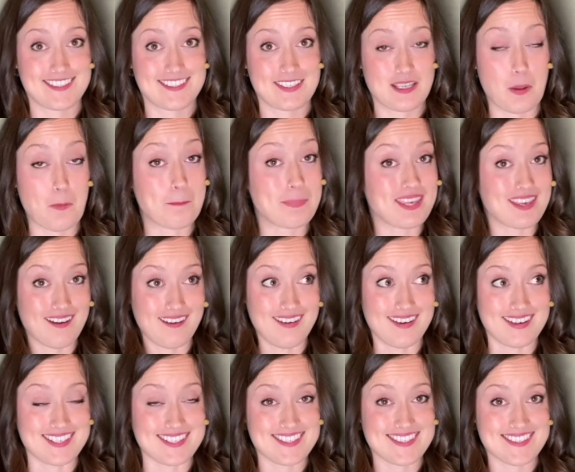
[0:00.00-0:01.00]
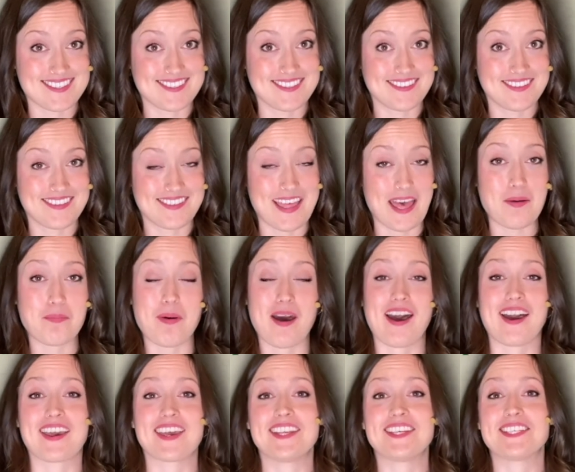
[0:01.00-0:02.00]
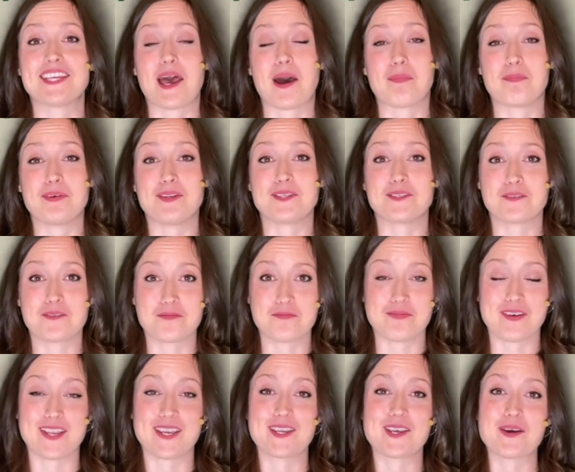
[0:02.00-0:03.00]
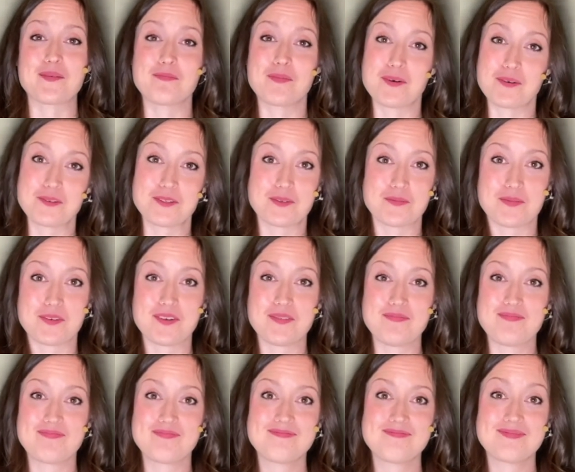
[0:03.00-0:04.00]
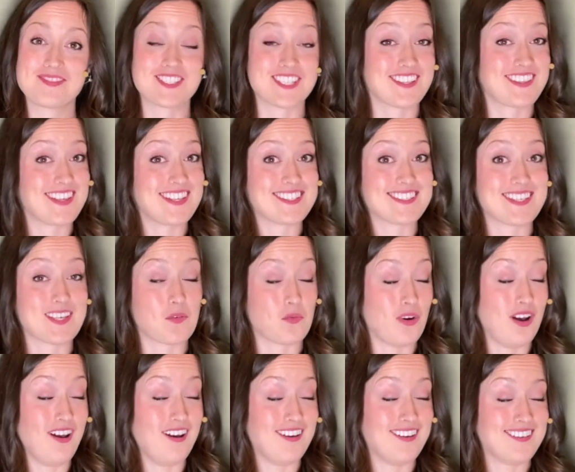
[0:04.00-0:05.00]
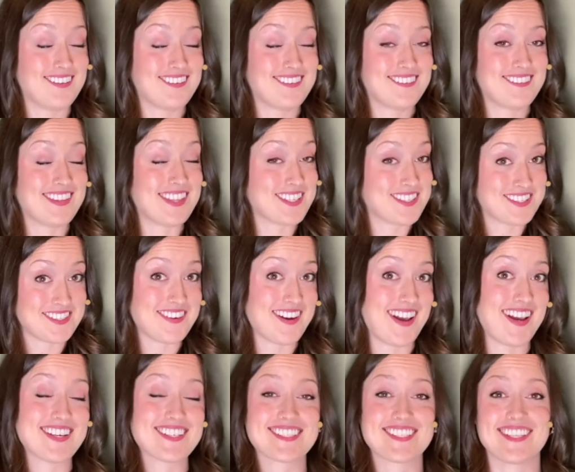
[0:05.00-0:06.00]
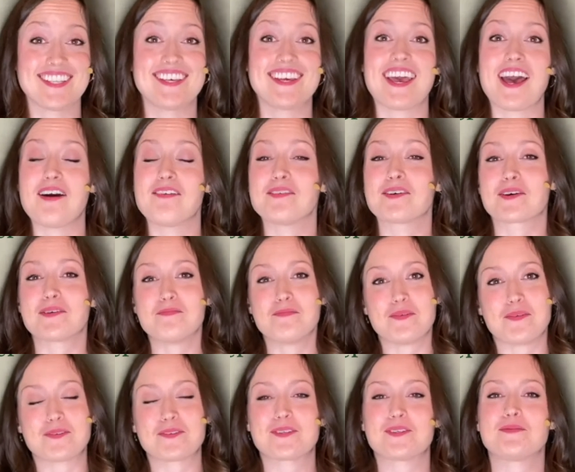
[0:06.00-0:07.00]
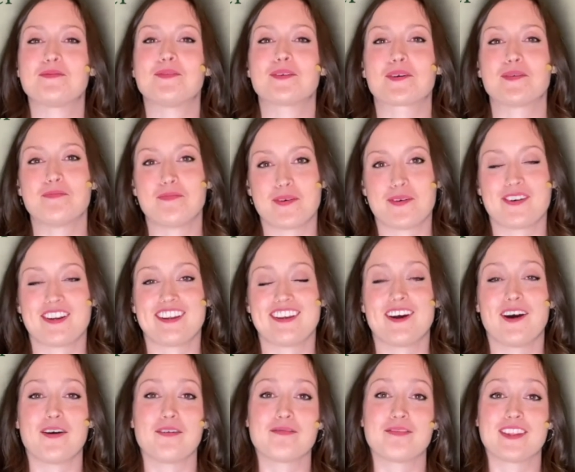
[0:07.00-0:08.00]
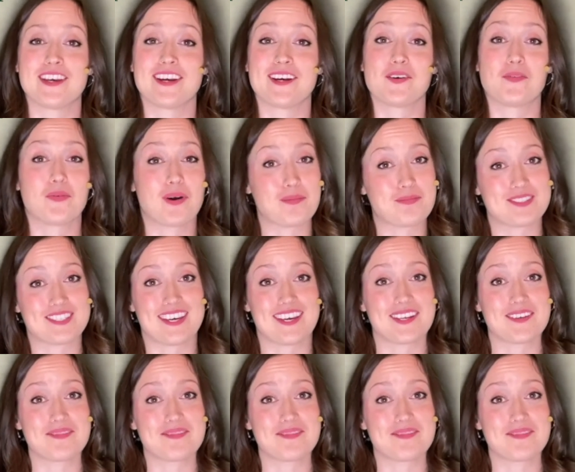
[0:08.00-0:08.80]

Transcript: because that package happened to have been compostable. She then said, well, they do actually have a compostable component of their website.